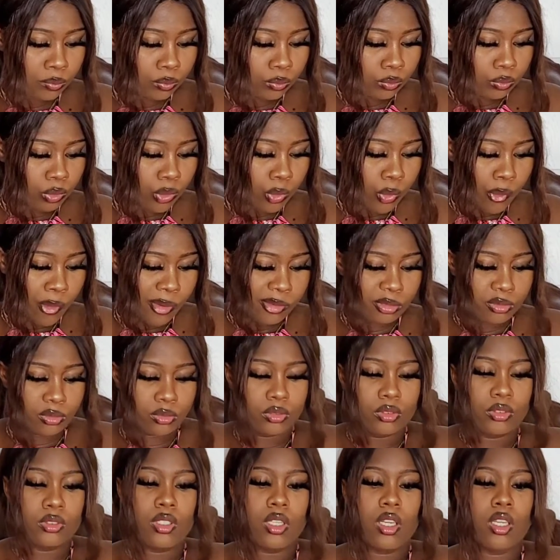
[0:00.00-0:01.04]
pretty
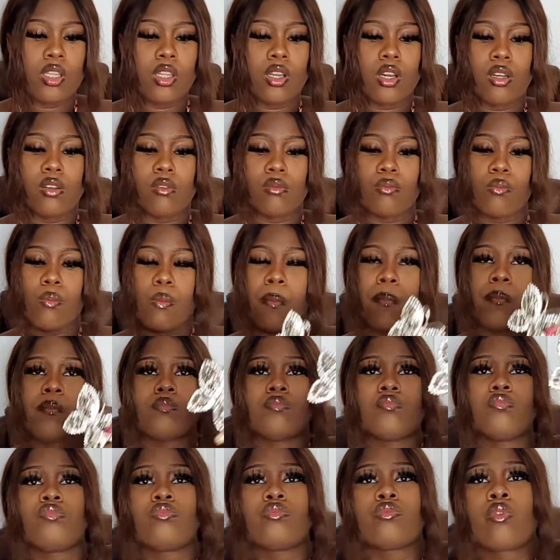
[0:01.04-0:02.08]
I love
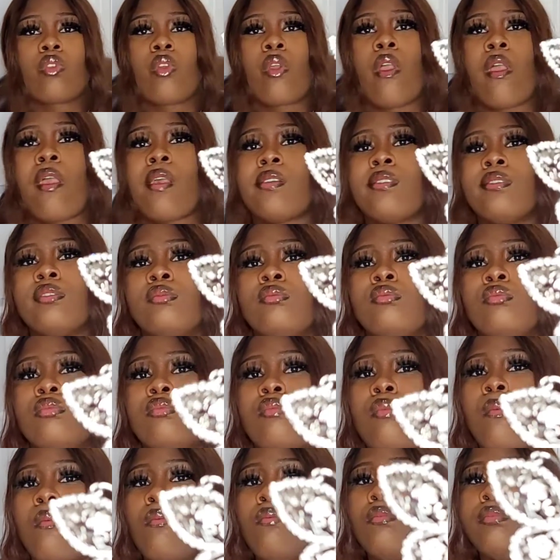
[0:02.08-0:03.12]
butterflies so much
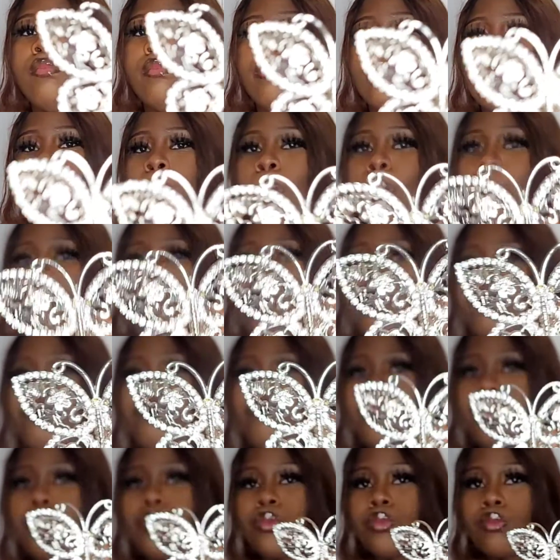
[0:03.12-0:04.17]
that's why I
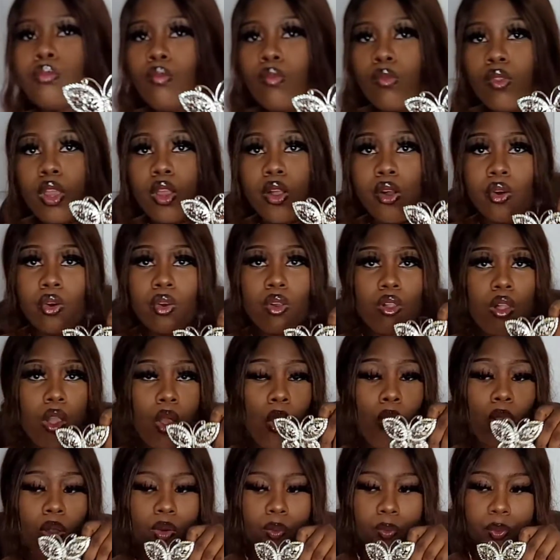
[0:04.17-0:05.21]
was really excited
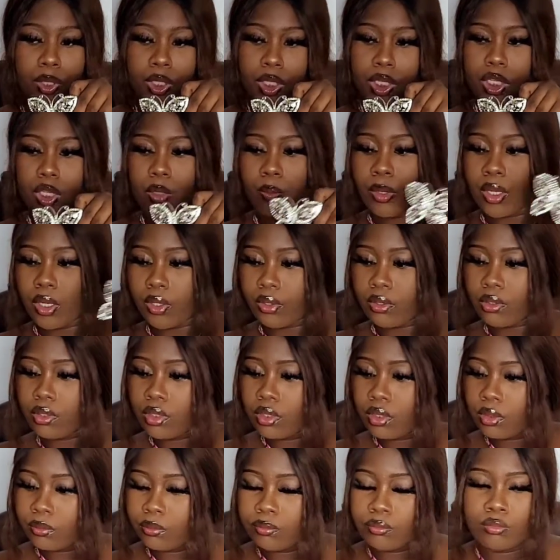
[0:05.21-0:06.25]
when I found this belt